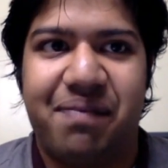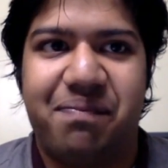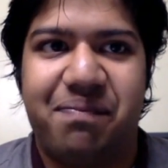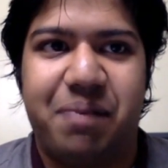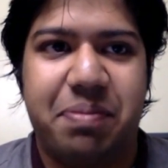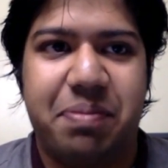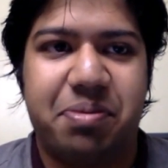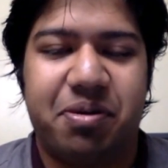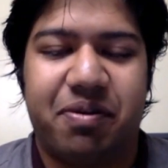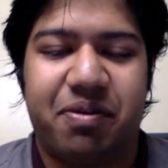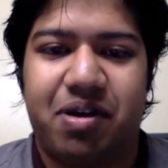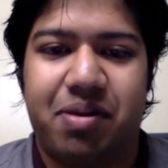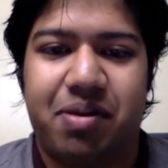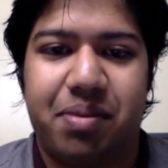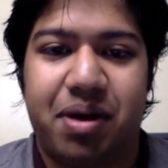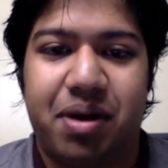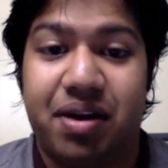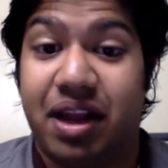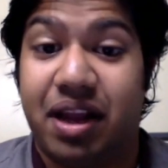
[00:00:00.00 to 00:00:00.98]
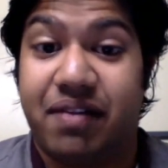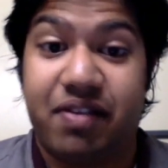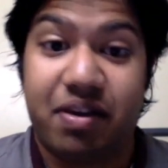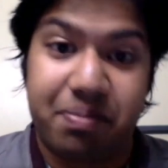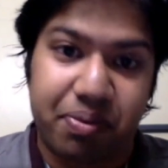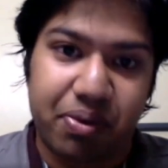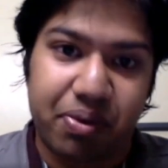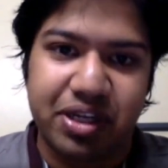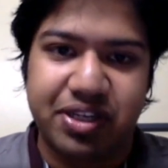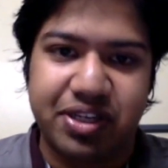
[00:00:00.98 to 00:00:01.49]
people from like
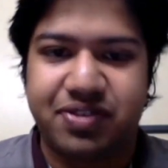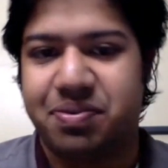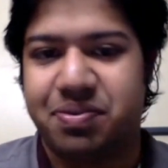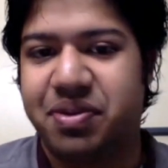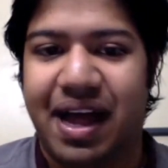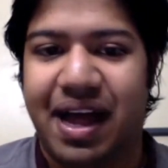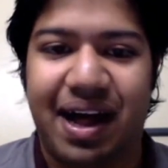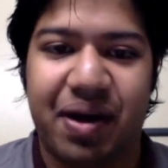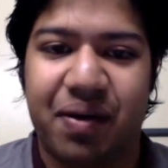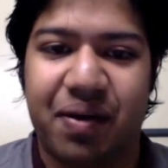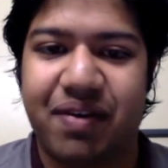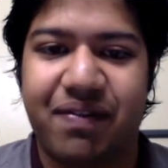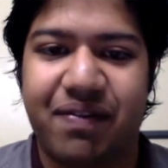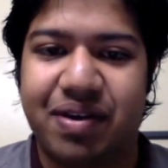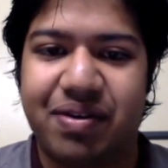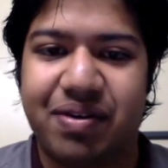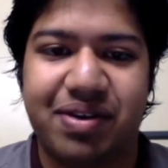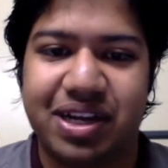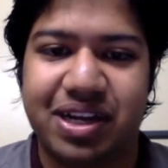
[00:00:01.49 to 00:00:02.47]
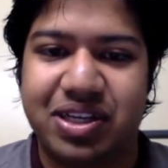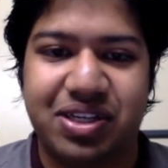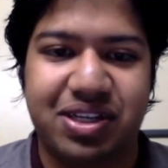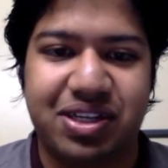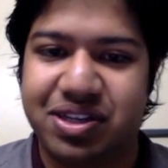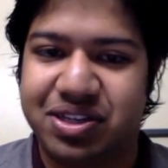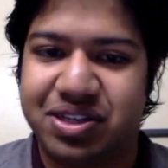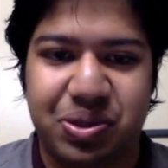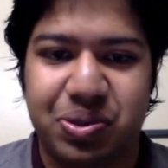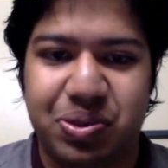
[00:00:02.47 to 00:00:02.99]
Fabrice from the Algorand Foundation,
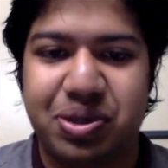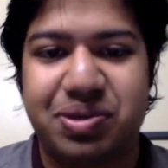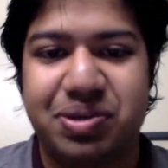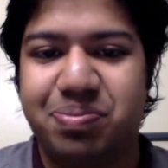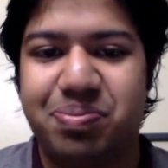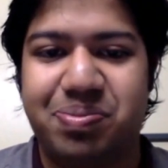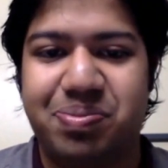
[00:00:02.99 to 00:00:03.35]
and so and Addy,